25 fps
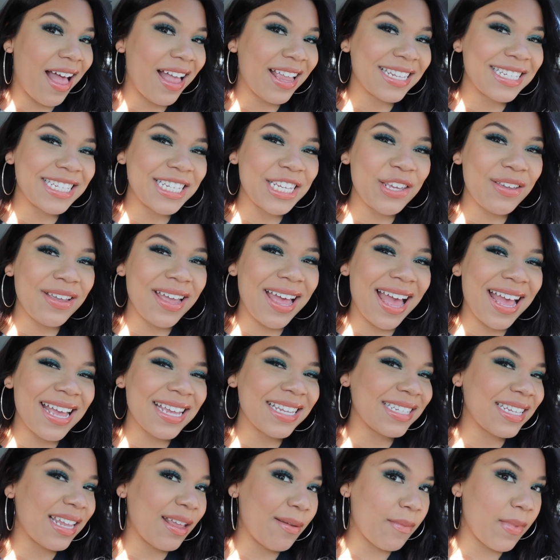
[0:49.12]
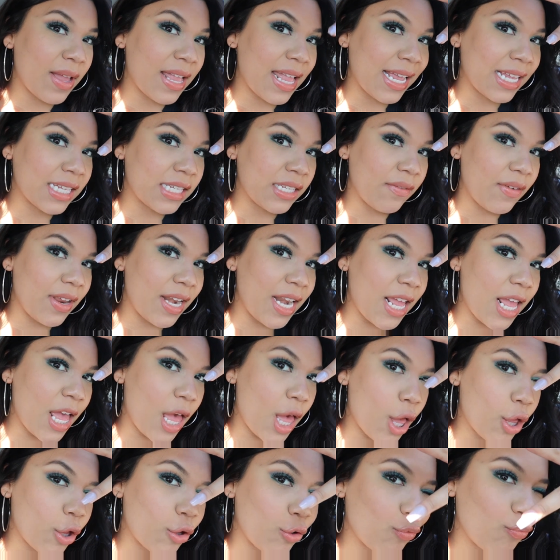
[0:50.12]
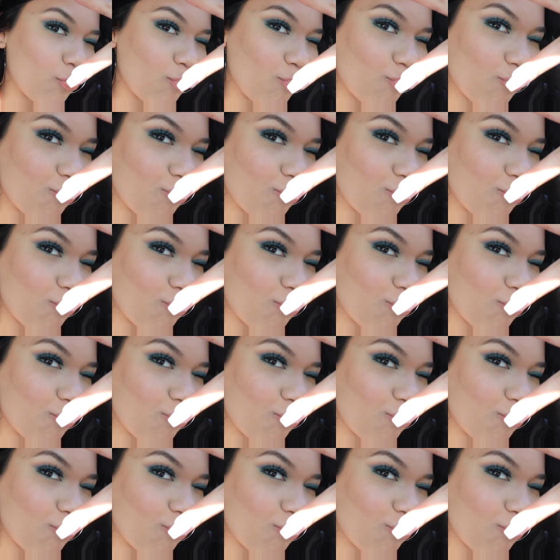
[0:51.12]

I'll see you guys in my next video.